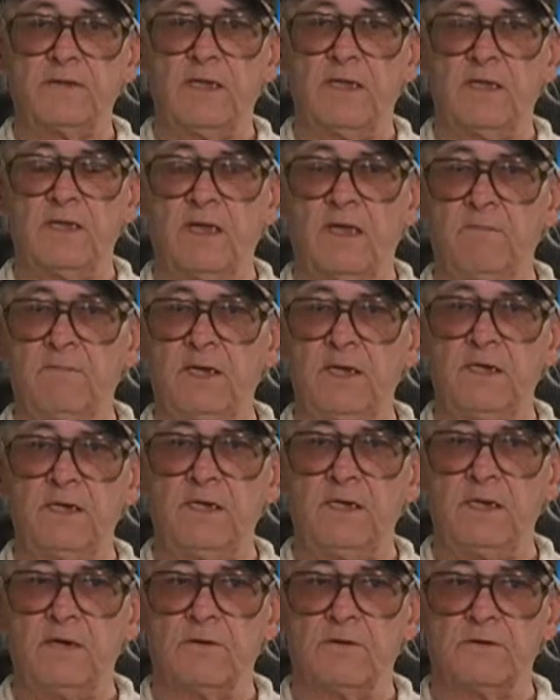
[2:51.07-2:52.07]
that and I made
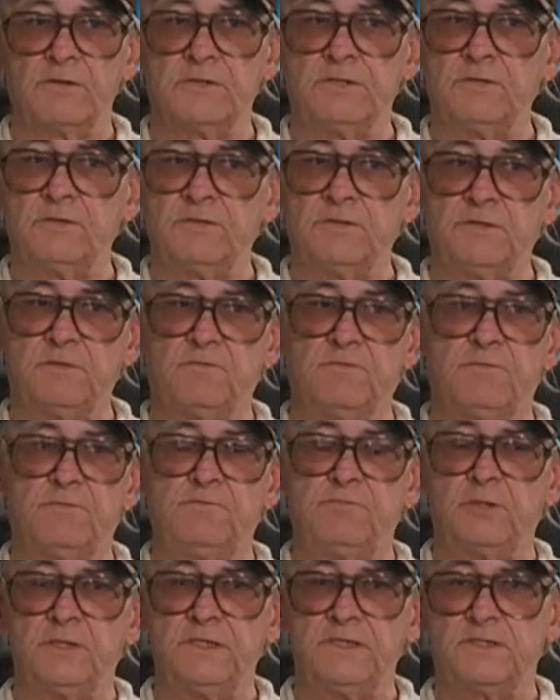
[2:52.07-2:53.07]
any errors, you
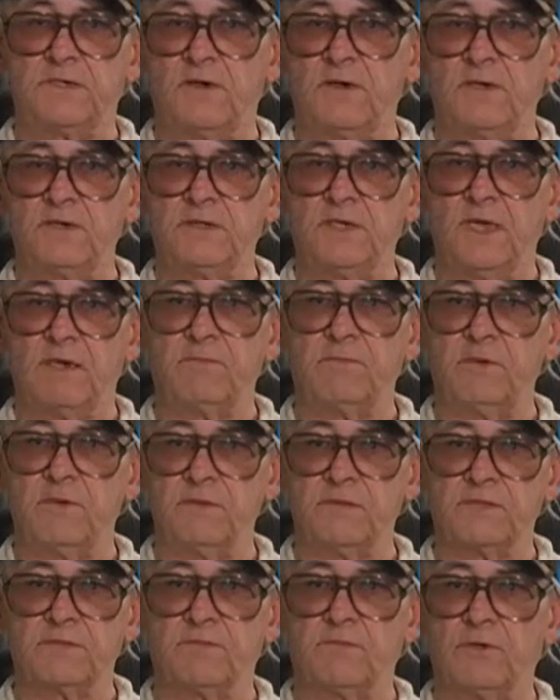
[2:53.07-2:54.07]
please contact me
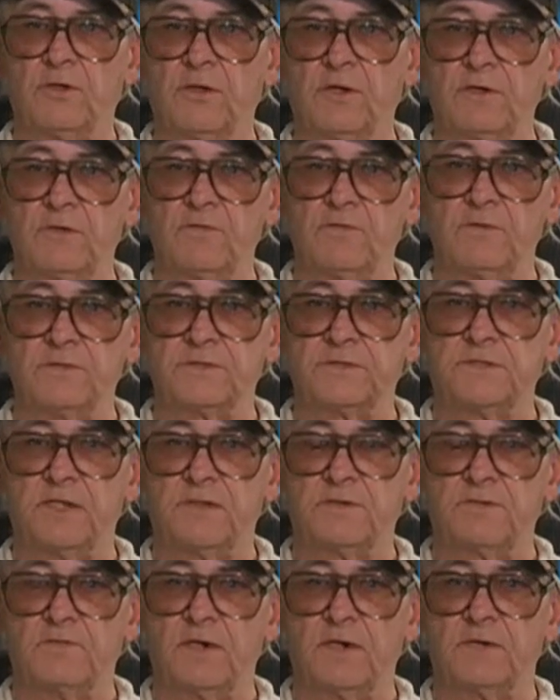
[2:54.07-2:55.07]
on this blog and we'll
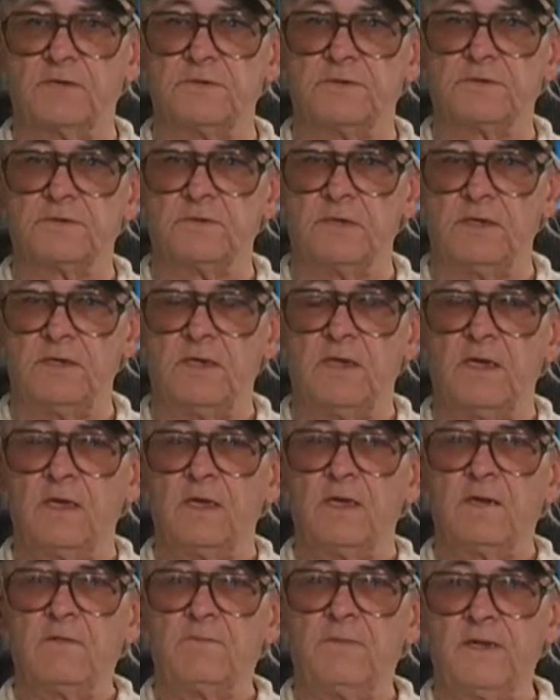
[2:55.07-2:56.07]
set the record straight.
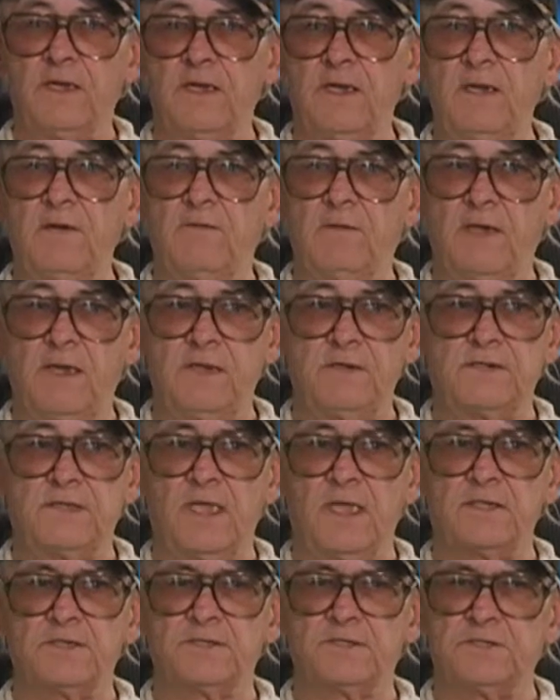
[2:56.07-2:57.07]
But anyways,
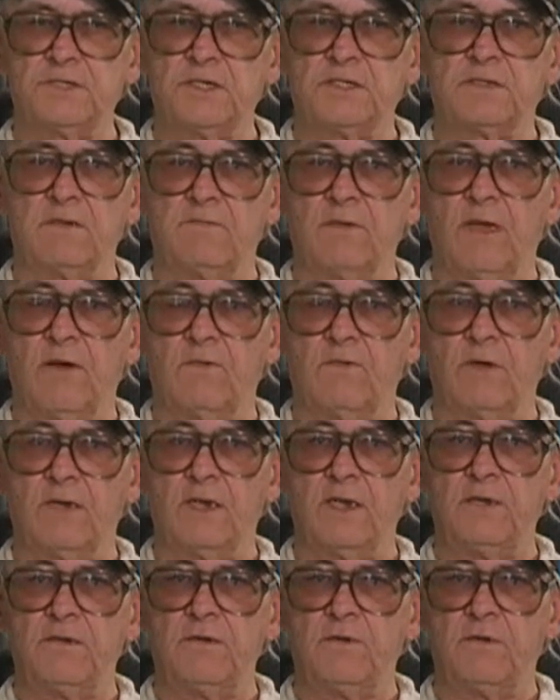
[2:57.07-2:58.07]
that's just about
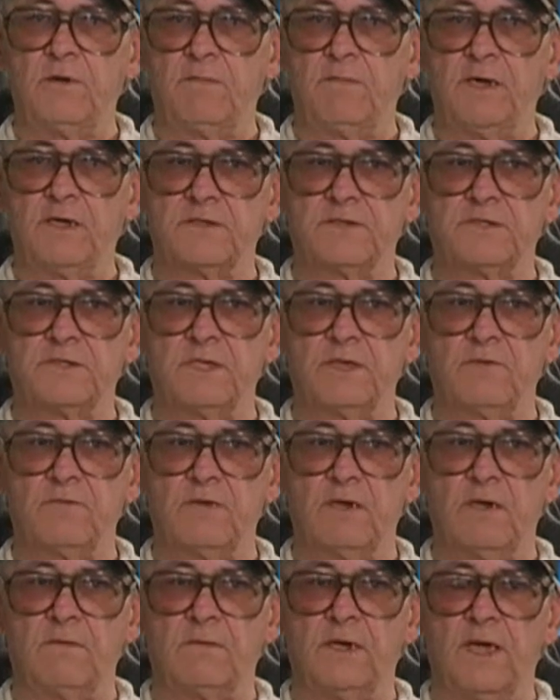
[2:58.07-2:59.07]
what I know about
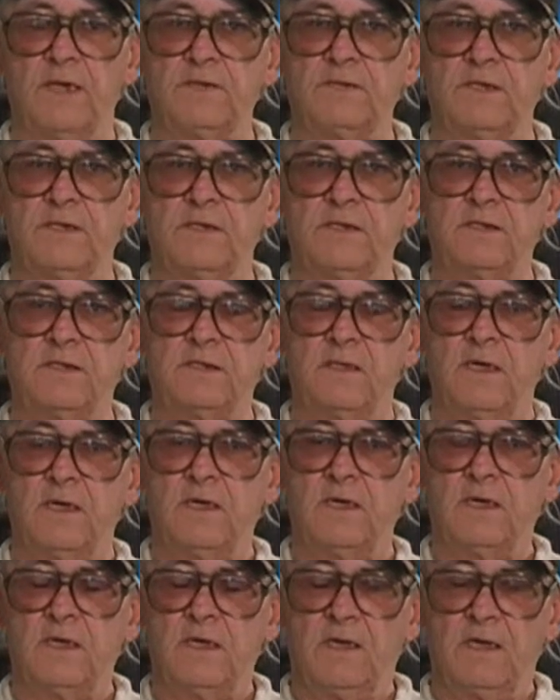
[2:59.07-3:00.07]
Cinerama. I think
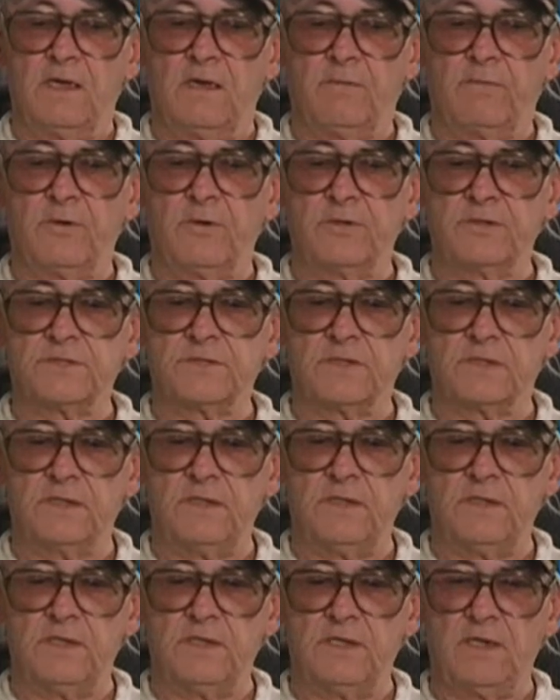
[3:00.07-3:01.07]

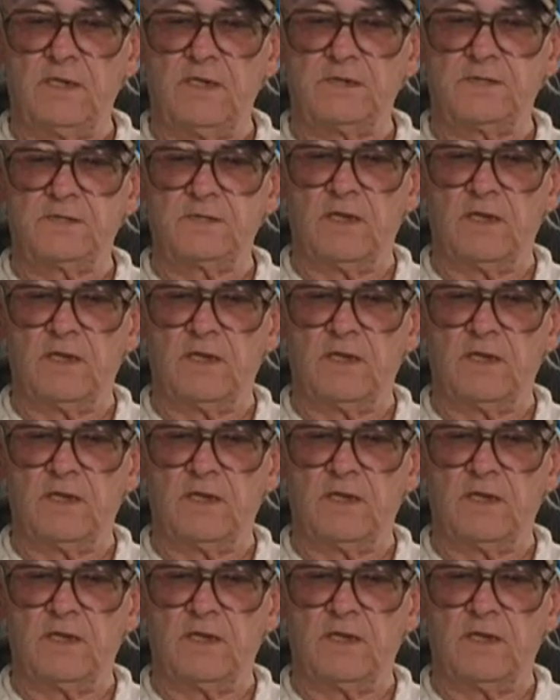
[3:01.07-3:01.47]
personally that it's